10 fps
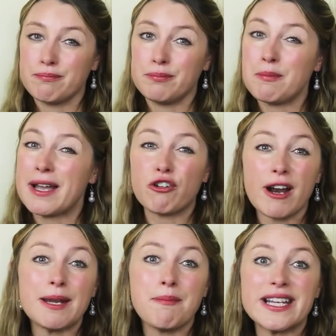but my
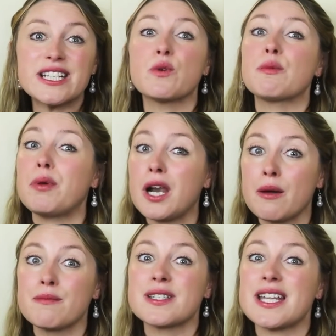granny made it with
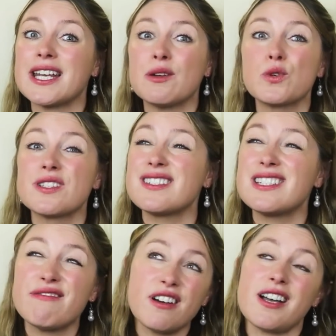plums and it was
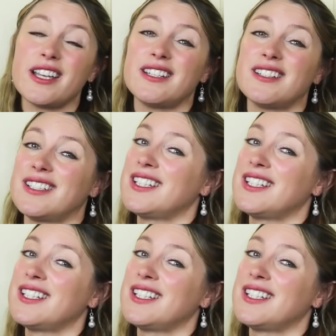divine.